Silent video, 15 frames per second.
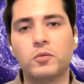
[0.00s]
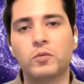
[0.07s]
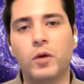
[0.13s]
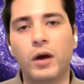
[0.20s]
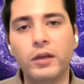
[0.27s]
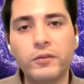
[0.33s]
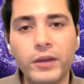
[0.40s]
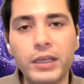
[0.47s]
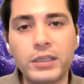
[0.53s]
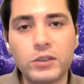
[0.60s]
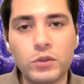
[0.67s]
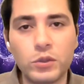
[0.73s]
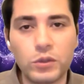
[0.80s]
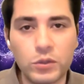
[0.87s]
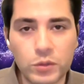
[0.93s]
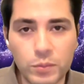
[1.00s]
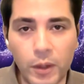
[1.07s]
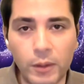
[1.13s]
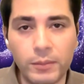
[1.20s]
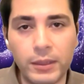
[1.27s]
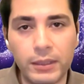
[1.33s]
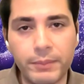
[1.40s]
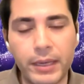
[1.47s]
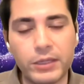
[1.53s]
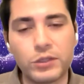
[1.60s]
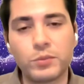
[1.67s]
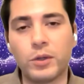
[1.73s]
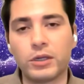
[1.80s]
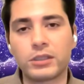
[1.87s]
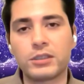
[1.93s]
One way is to use public
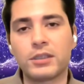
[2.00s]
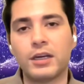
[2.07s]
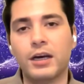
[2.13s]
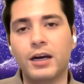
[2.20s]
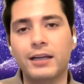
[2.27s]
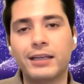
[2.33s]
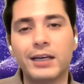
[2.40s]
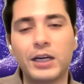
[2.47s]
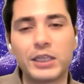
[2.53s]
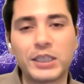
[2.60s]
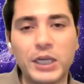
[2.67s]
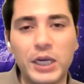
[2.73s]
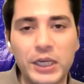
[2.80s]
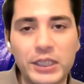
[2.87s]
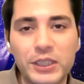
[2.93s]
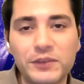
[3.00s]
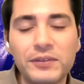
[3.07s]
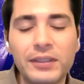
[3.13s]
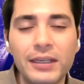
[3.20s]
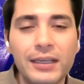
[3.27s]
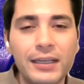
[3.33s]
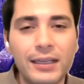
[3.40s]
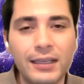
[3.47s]
benchmarks. I kind of